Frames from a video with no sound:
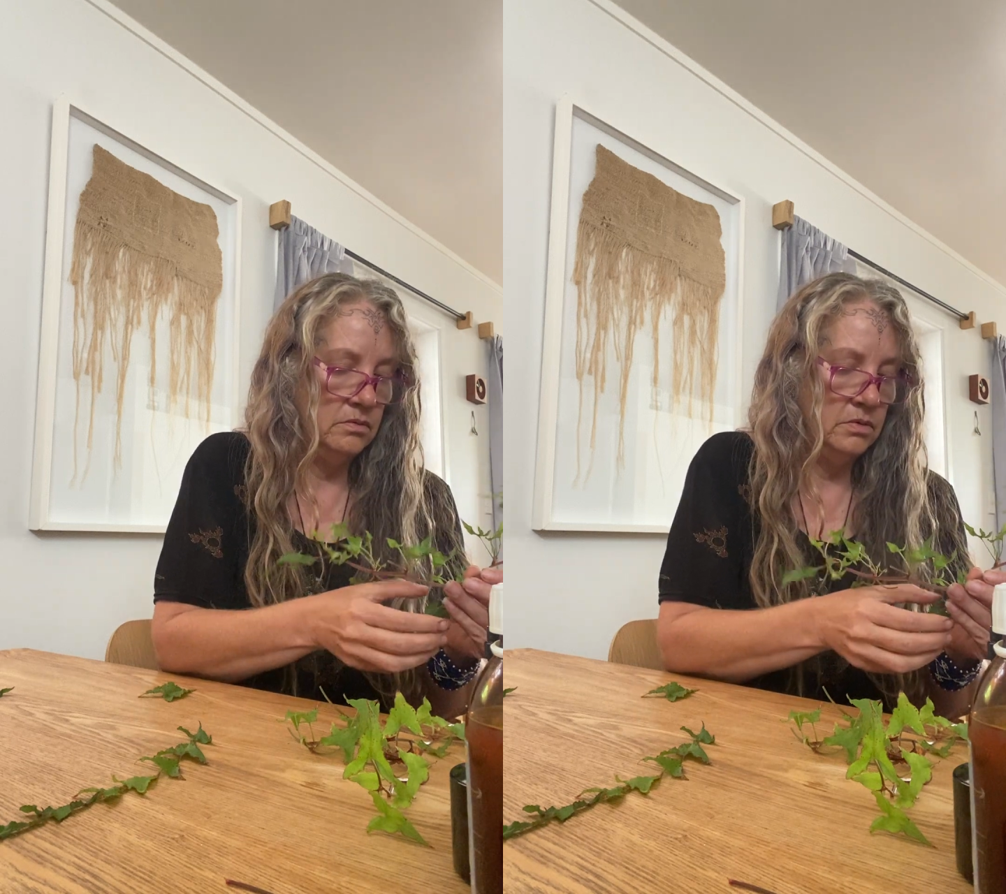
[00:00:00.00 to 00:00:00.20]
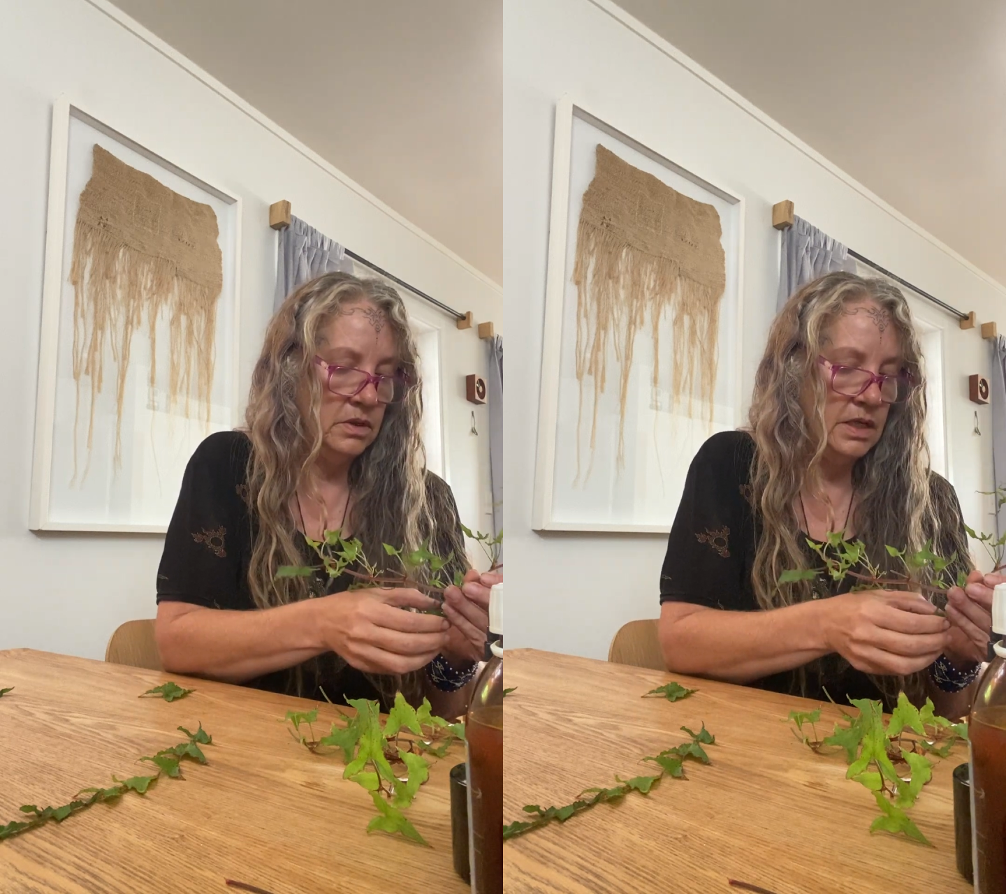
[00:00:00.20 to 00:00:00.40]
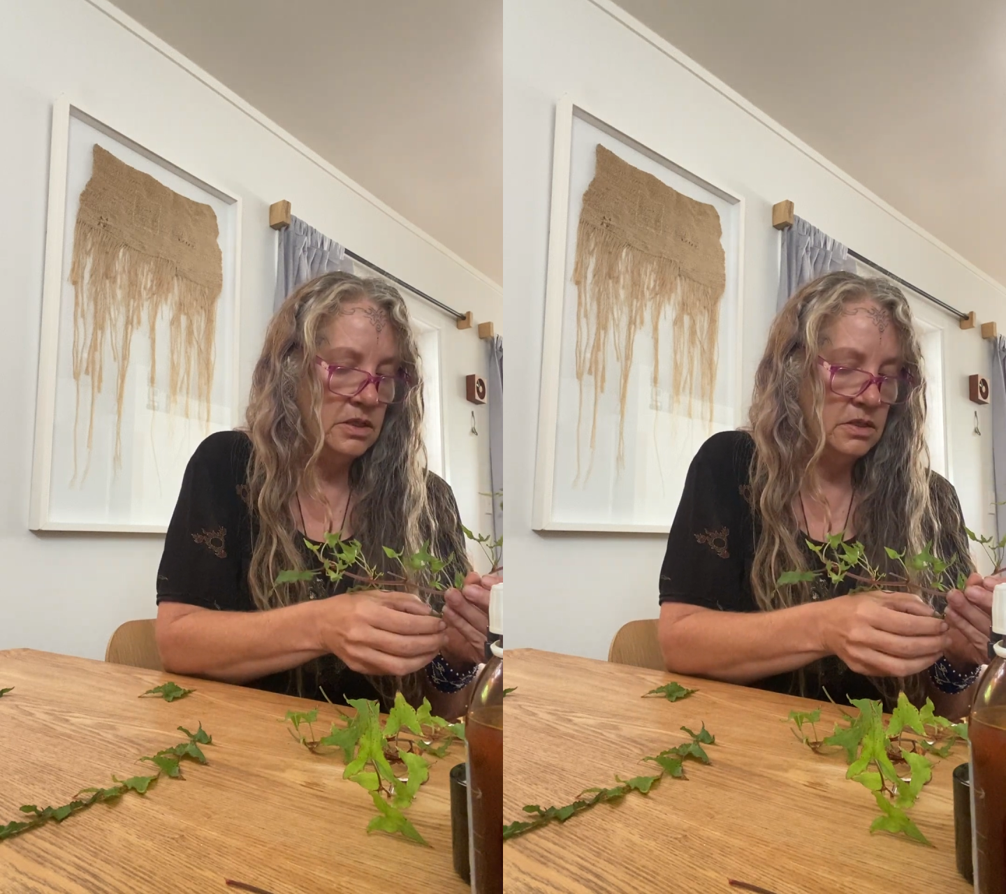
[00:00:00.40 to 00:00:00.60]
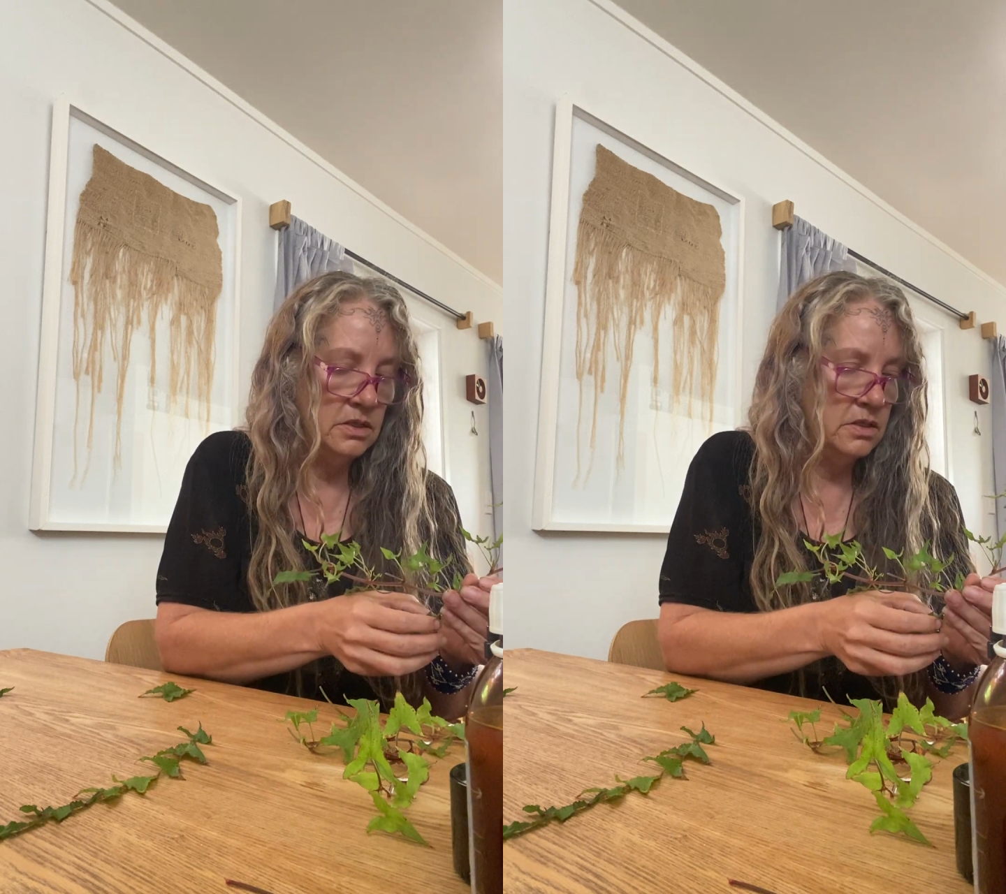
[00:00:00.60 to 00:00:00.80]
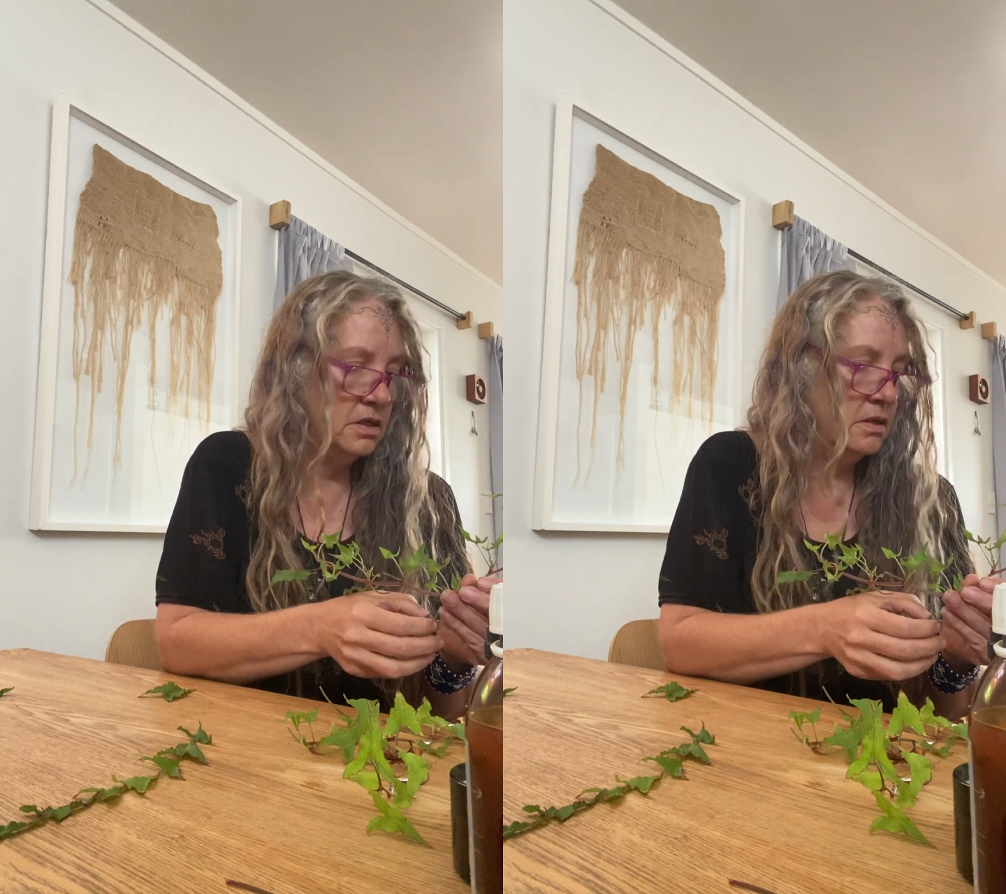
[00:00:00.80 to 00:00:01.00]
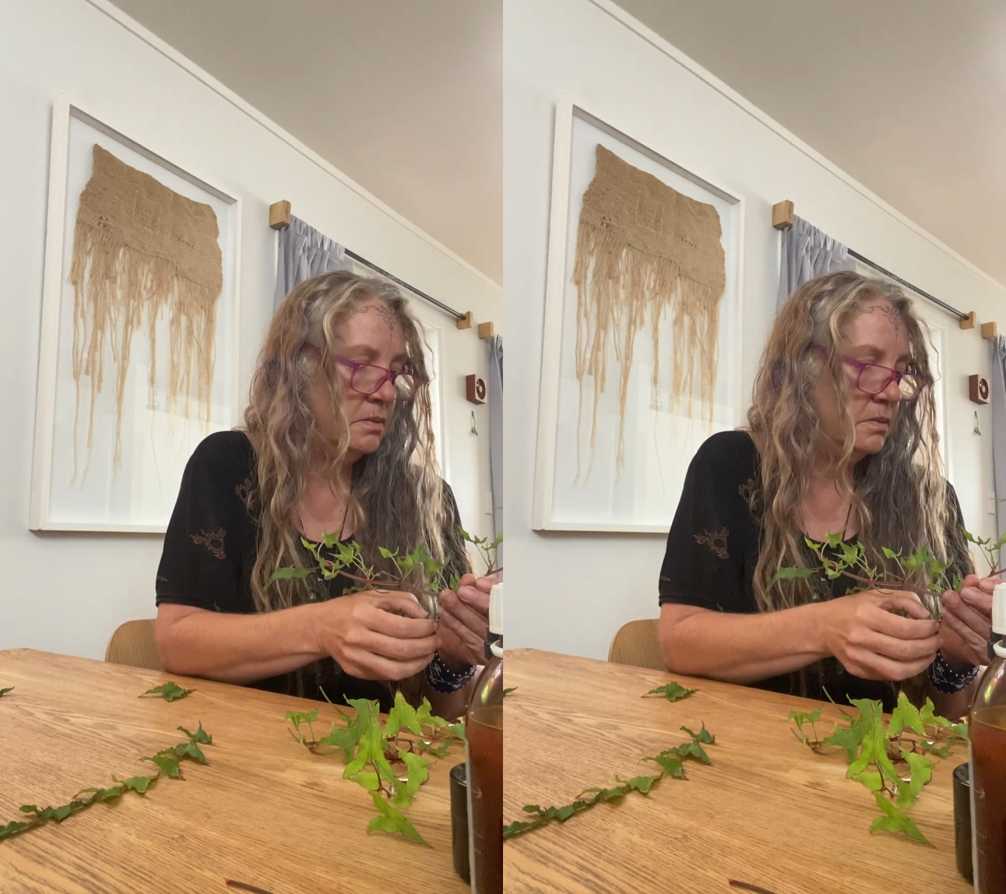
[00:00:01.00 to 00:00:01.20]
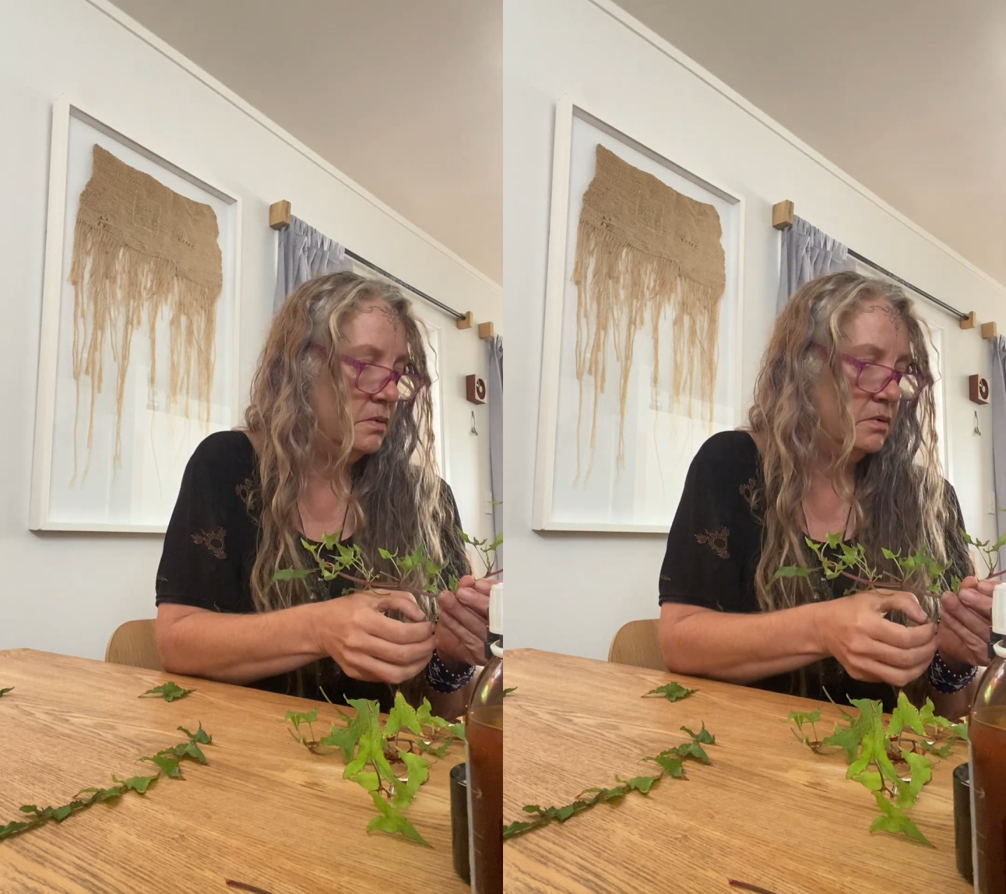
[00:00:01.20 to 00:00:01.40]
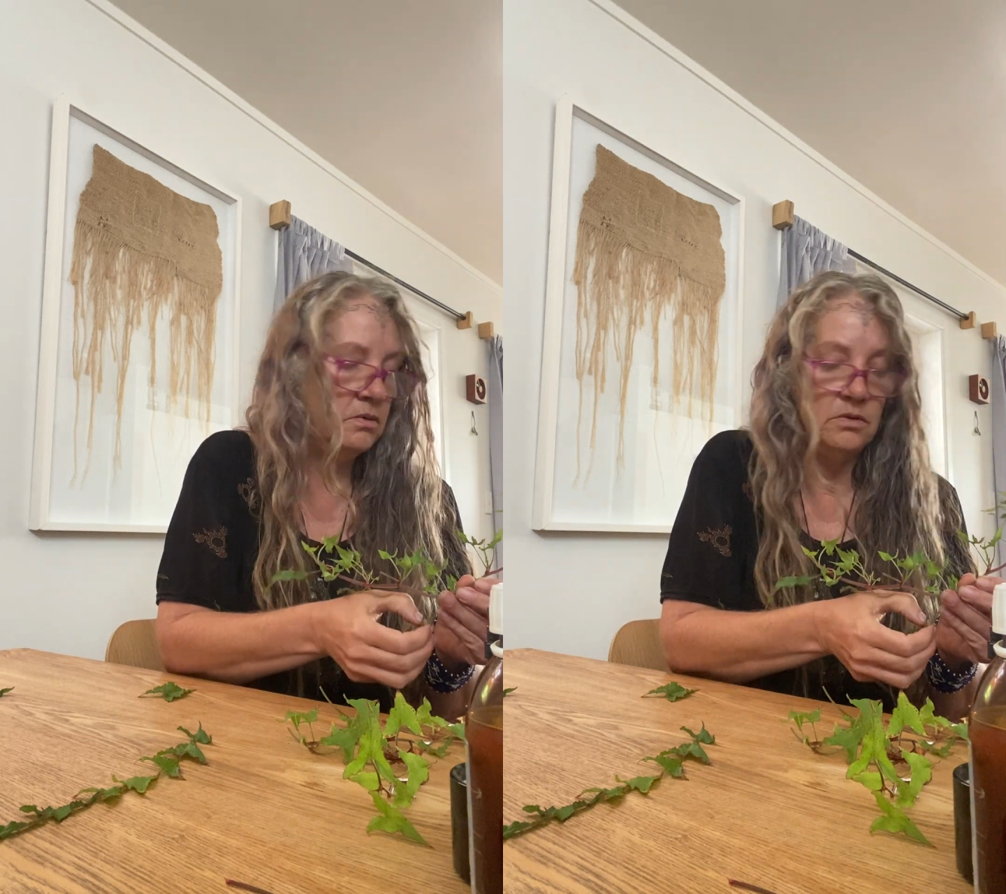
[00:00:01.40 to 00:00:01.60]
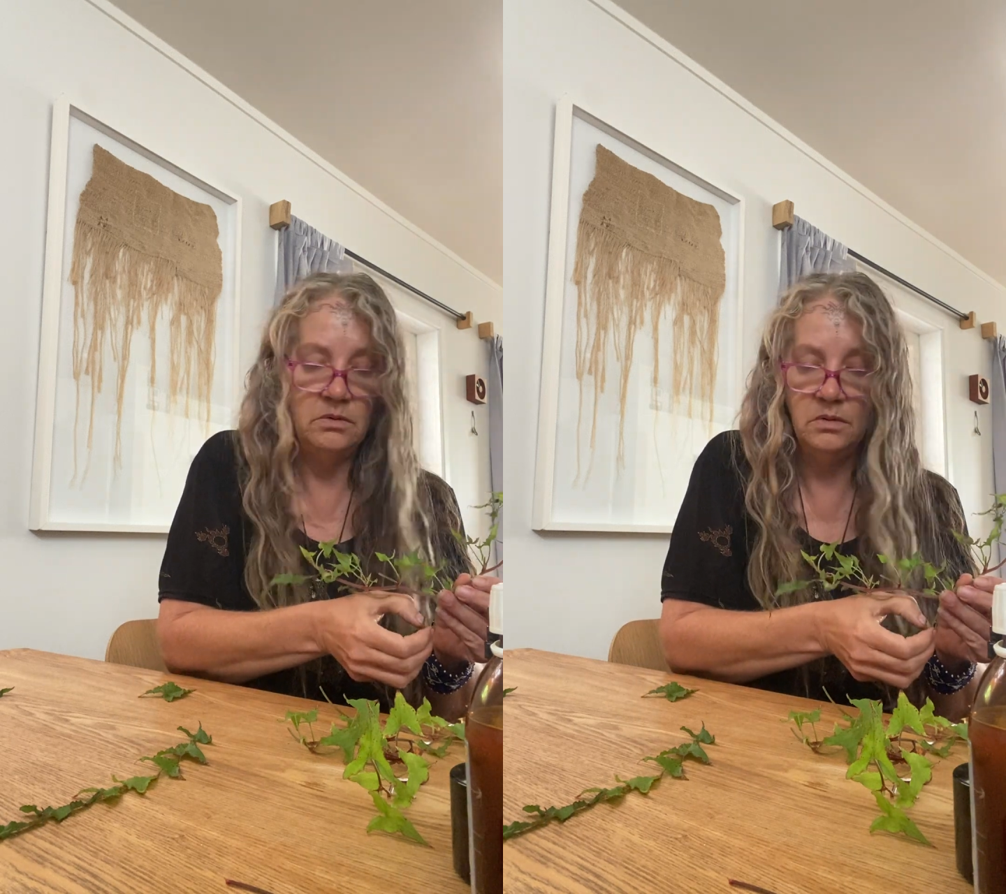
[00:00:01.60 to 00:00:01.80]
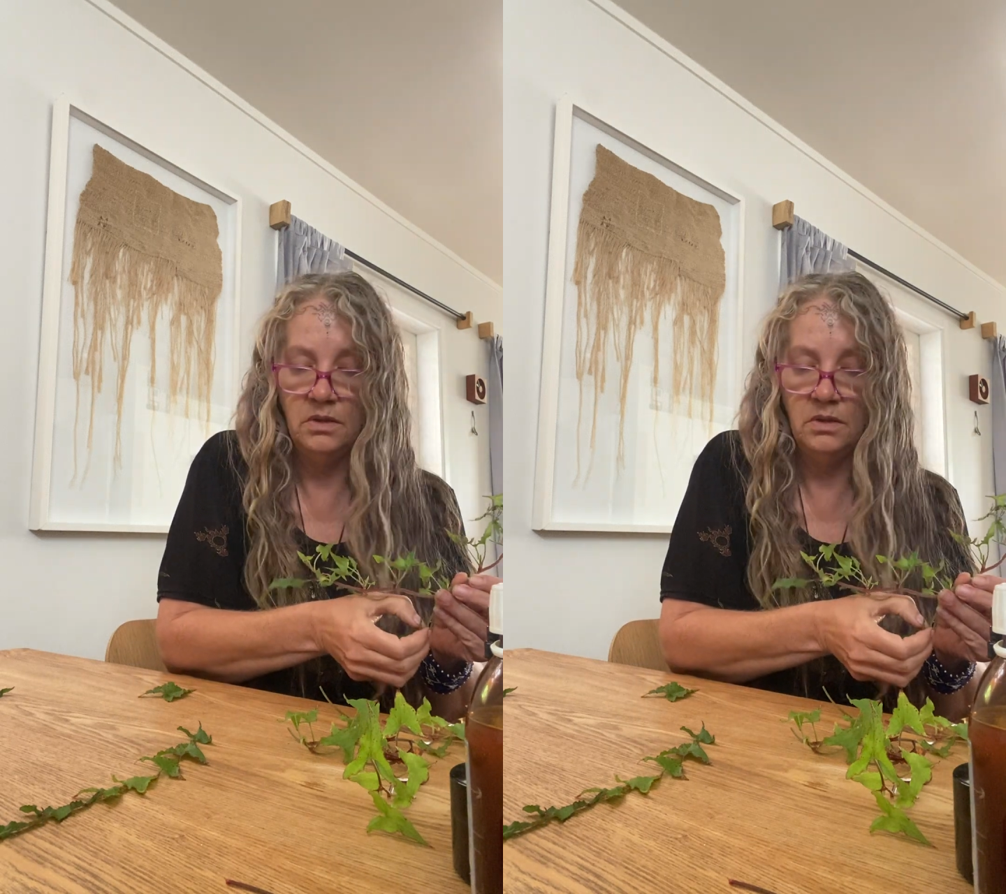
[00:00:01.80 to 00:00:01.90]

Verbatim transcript: relationship through